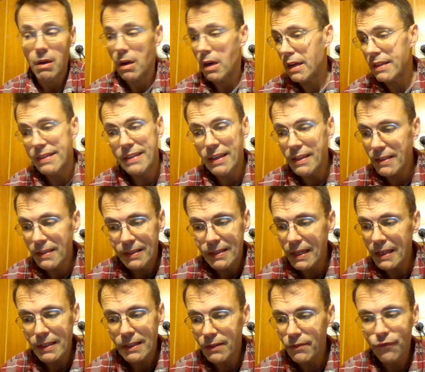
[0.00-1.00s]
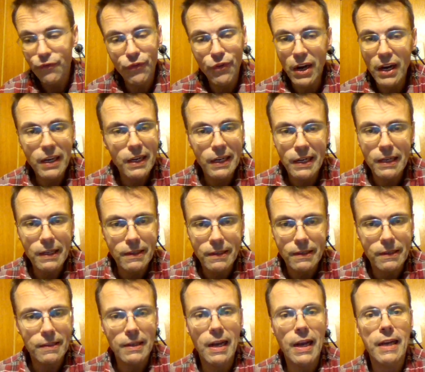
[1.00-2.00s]
This is fucking
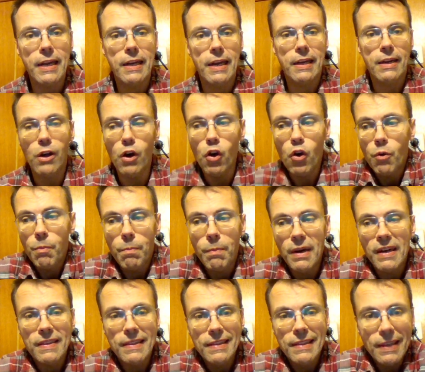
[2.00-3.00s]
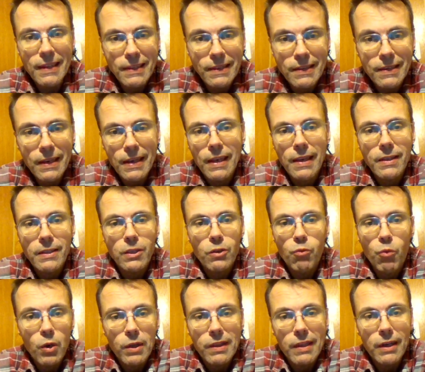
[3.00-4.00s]
insane, I know, but this is
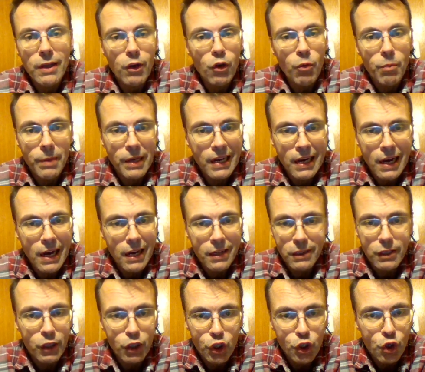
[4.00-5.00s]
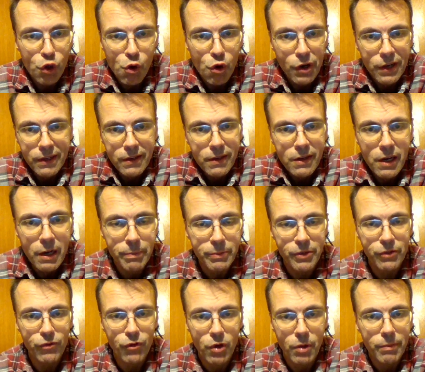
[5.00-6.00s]
what Illuminati joy
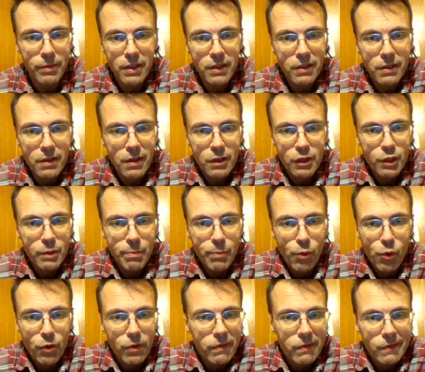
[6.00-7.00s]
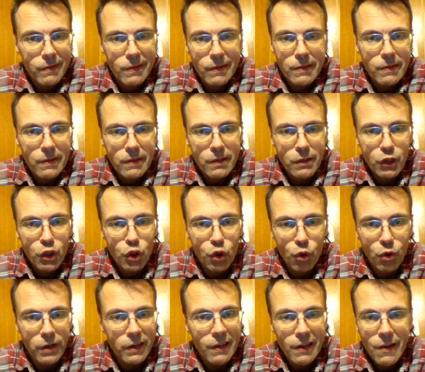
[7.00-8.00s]
comes from. This is a sport. This is a
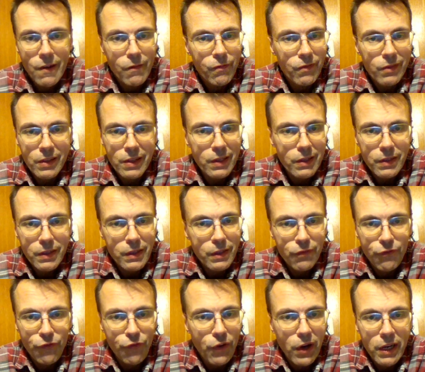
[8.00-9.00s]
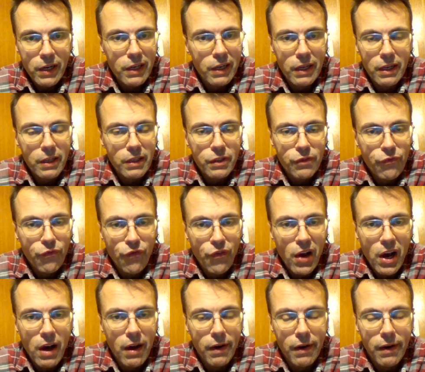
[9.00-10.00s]
joy. This is funny. It's
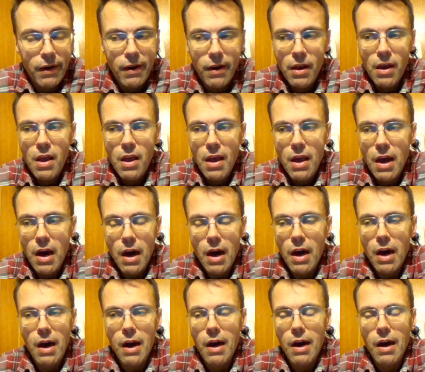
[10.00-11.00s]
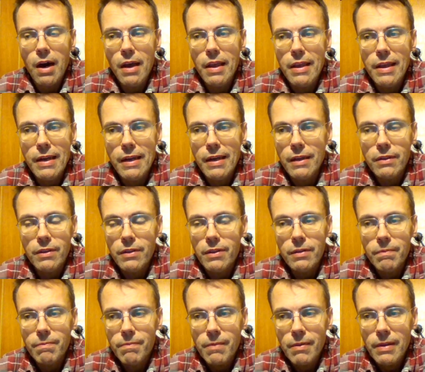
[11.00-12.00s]
fun.
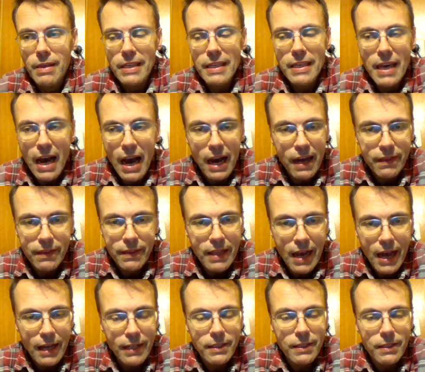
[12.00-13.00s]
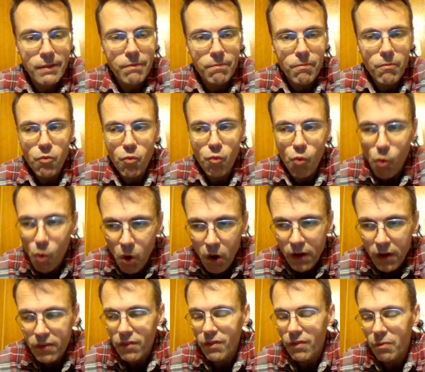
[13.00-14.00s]
That's
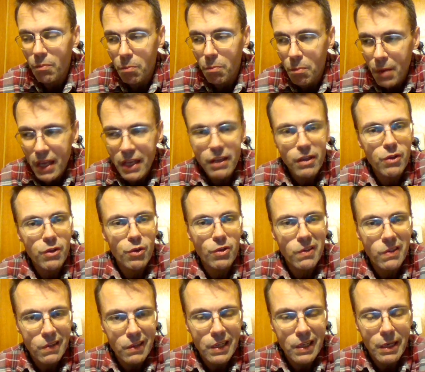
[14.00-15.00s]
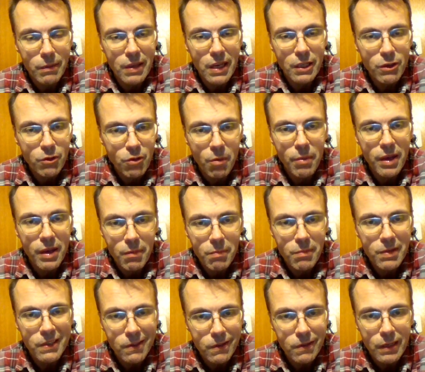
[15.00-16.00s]
what make you sleep. That's what make
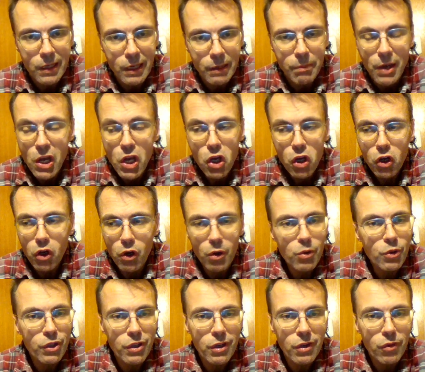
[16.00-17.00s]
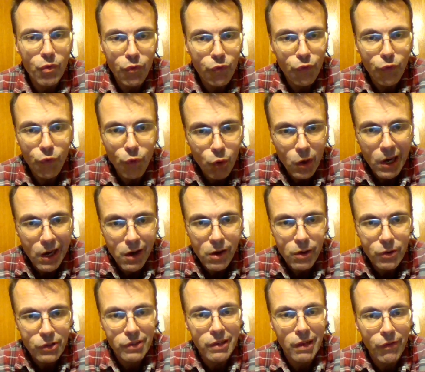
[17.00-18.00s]
me sleep closer to 4
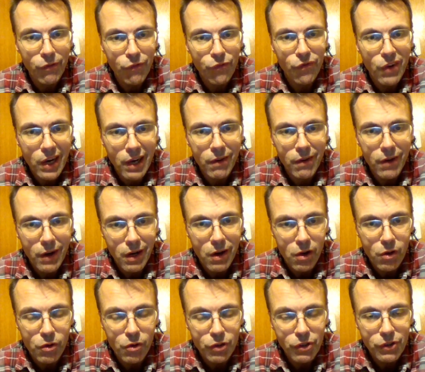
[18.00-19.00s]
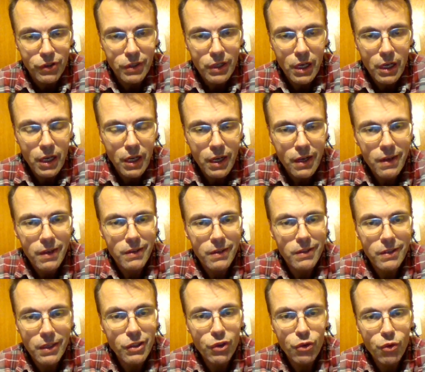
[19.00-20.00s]
hours than 5 hours
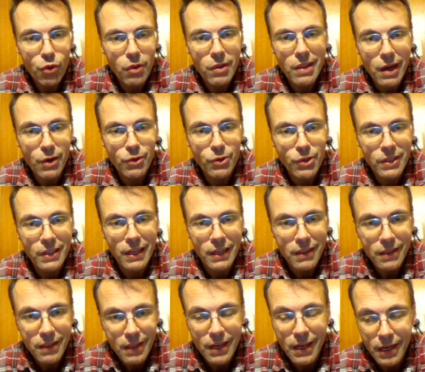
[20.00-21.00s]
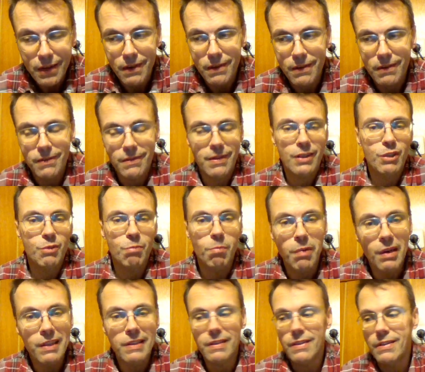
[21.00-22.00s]
since 2018. That's
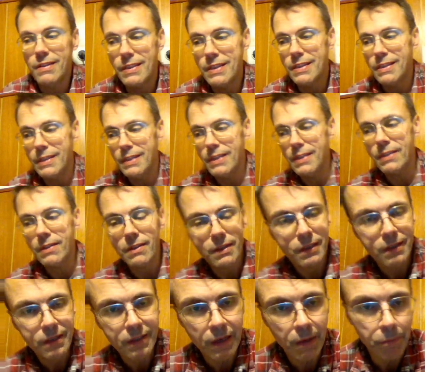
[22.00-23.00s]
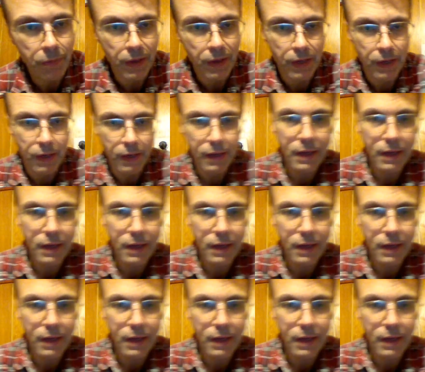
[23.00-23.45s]
bloody 6 years something.